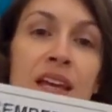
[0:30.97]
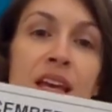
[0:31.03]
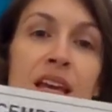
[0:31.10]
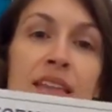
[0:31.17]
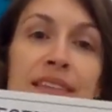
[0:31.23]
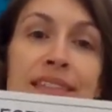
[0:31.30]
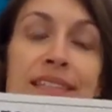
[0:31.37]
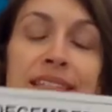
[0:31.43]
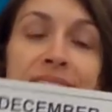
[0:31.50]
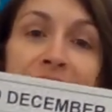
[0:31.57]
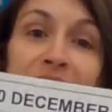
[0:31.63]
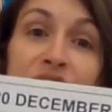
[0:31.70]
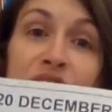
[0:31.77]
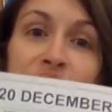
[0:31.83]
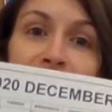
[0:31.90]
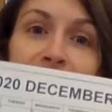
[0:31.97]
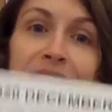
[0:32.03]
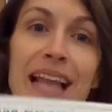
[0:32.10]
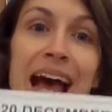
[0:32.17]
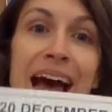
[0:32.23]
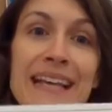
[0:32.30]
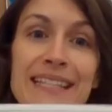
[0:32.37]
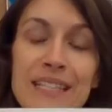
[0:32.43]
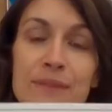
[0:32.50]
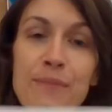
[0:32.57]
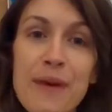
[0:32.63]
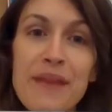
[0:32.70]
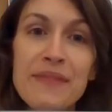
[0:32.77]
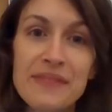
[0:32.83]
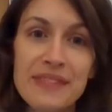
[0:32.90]
This is actually last
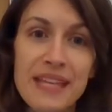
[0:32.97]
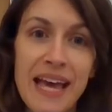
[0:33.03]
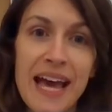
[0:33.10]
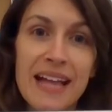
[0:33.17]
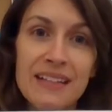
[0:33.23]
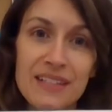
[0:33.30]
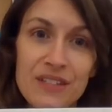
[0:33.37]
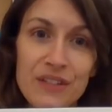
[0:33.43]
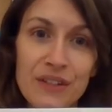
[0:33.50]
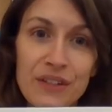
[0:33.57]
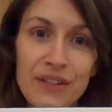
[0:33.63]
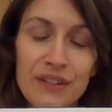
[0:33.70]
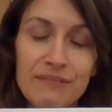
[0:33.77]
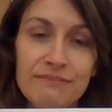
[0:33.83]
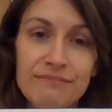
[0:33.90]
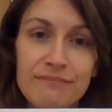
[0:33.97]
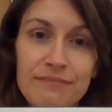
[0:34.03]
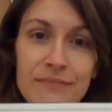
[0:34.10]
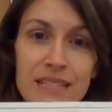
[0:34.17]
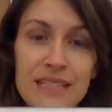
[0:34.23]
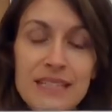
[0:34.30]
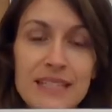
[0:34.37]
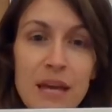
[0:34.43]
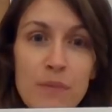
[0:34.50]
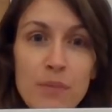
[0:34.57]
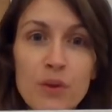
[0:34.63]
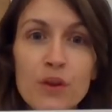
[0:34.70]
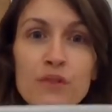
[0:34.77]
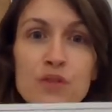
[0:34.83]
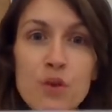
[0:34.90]
month's calendar, December
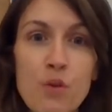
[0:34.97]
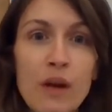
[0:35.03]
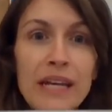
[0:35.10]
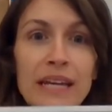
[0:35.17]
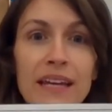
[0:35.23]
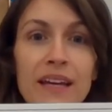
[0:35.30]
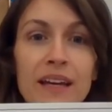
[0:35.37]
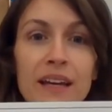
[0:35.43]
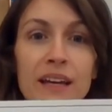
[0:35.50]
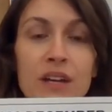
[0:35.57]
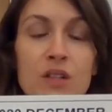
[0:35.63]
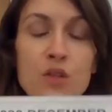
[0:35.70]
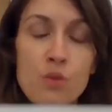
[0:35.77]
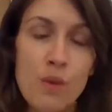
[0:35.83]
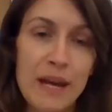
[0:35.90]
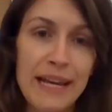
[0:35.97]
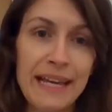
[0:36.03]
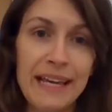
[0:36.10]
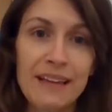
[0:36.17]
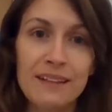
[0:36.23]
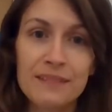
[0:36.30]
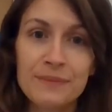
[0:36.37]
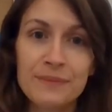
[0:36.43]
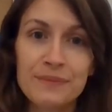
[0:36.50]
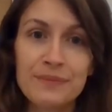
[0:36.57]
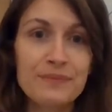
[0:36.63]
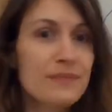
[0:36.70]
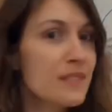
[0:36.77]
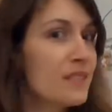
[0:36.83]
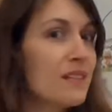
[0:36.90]
of 2020.
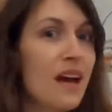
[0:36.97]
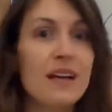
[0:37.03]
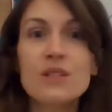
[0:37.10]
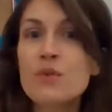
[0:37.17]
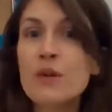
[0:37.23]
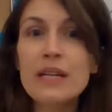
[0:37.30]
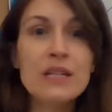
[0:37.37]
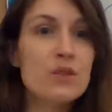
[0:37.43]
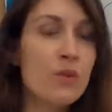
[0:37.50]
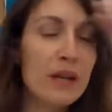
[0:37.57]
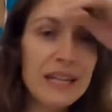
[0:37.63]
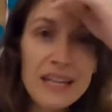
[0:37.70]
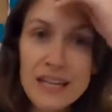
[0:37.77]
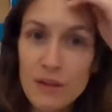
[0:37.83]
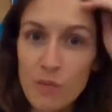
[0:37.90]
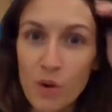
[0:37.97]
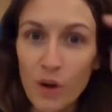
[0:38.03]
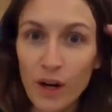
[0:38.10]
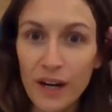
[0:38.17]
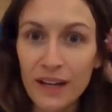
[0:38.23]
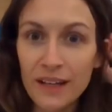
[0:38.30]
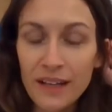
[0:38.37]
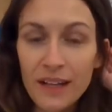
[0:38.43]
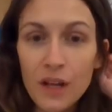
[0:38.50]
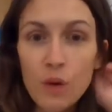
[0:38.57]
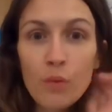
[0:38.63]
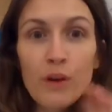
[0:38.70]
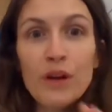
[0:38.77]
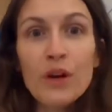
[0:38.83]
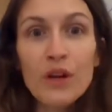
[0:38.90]
It's not 2020 anymore.
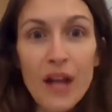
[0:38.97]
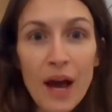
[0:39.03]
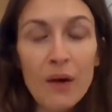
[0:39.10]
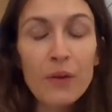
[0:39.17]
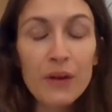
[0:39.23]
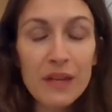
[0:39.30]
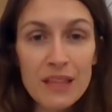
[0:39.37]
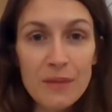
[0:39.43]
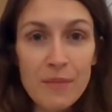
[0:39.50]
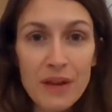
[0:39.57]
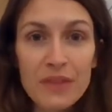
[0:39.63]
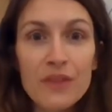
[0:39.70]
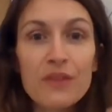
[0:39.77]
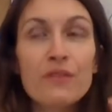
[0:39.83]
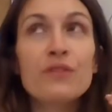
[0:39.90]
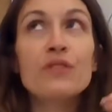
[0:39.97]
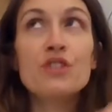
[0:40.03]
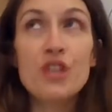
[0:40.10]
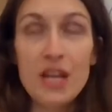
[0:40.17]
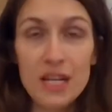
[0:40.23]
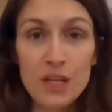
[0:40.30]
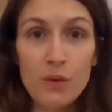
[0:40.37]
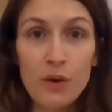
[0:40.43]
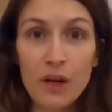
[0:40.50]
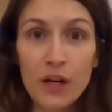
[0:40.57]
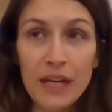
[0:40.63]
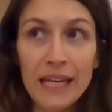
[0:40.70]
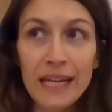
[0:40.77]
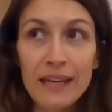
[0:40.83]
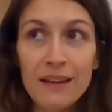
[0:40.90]
We are now in the month of
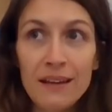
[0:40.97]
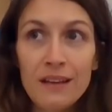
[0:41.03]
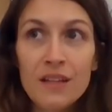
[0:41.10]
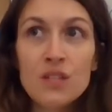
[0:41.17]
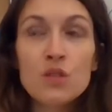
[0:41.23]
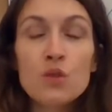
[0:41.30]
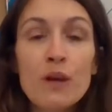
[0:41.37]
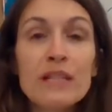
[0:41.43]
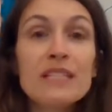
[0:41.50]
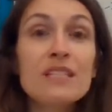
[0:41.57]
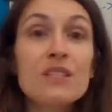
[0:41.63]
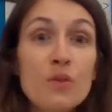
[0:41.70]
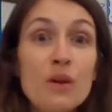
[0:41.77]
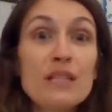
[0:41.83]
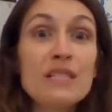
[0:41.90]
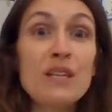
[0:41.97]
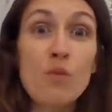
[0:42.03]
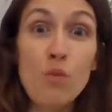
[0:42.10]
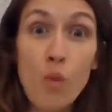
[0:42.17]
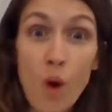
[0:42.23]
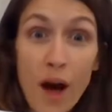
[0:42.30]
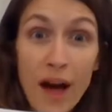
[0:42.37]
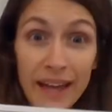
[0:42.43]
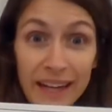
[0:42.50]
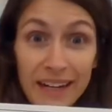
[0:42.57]
January 2021.